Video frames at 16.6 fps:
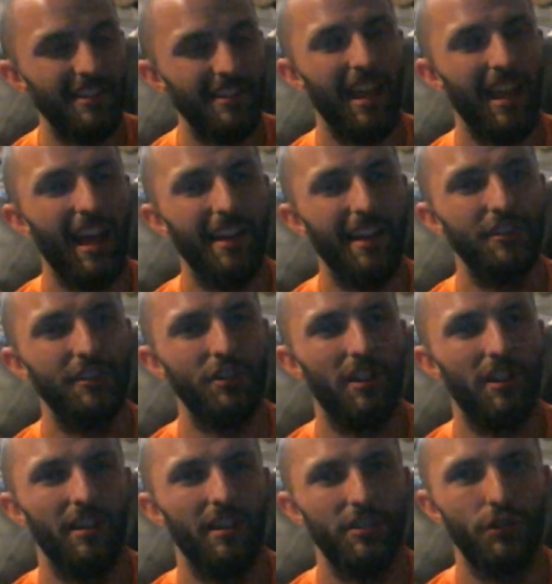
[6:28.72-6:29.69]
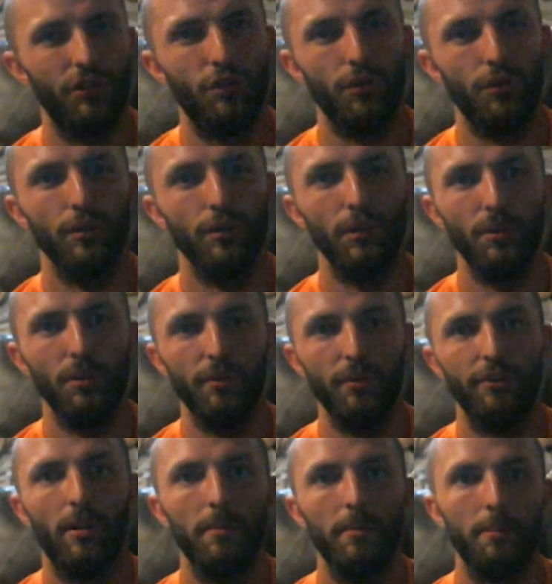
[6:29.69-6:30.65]
is that just true
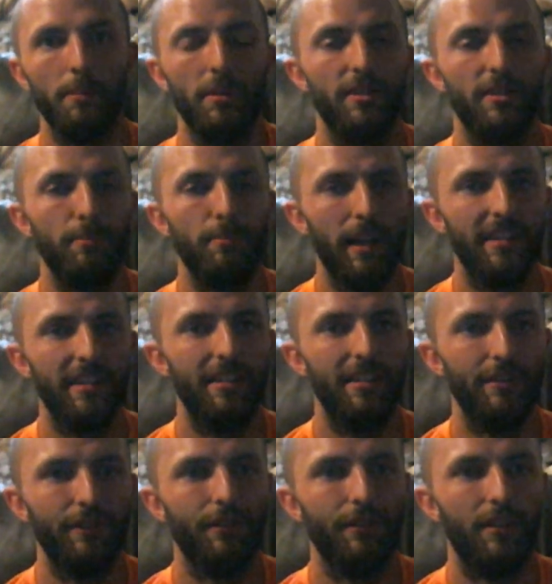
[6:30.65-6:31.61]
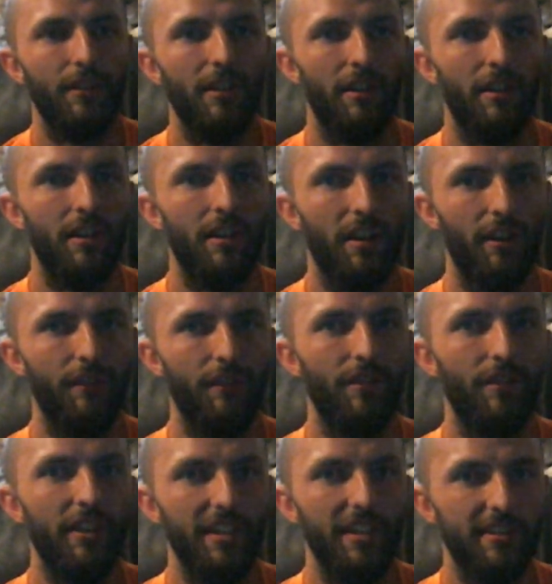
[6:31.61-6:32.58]
from the perspective
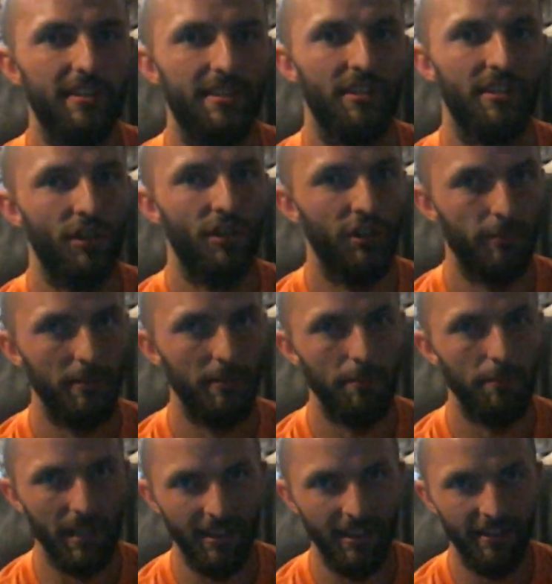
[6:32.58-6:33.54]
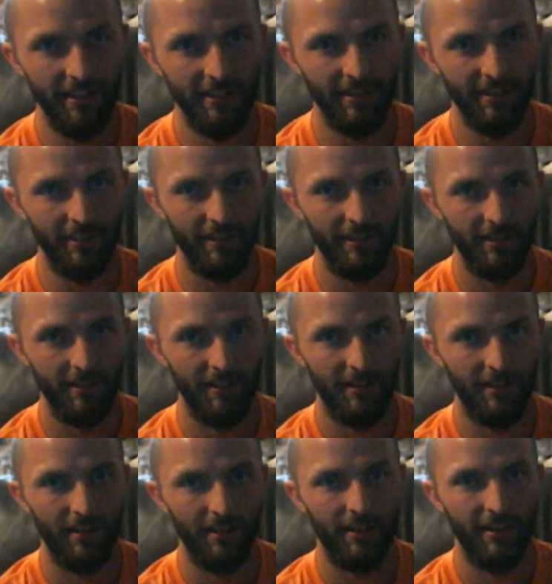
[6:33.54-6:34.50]
of this human being
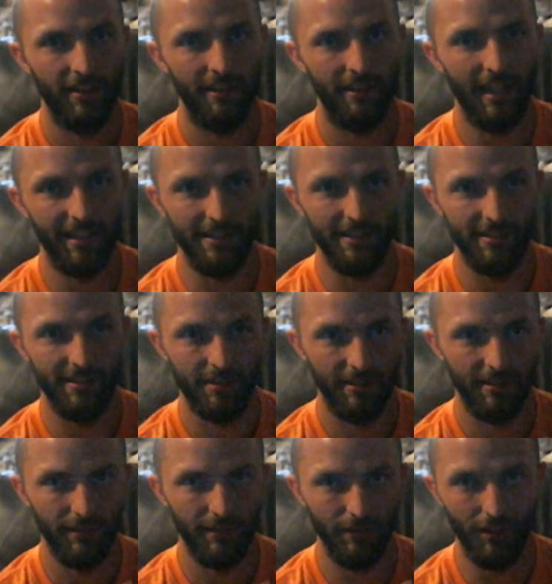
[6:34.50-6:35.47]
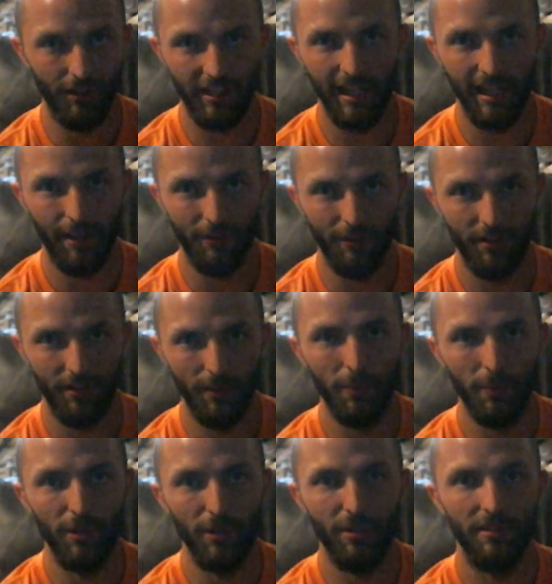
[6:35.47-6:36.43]
that's looking out into the
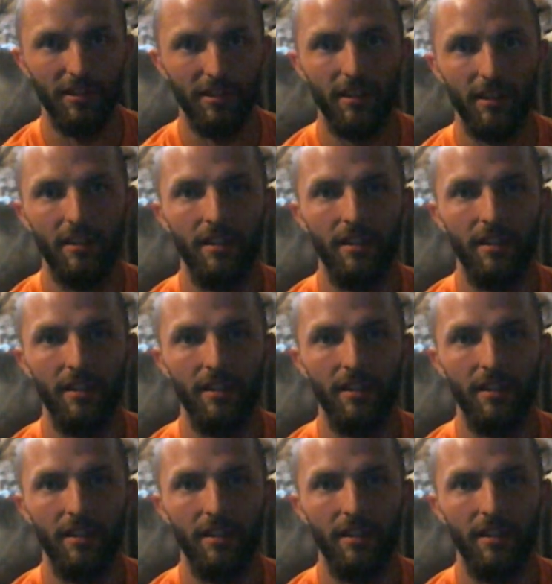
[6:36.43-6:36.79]
world?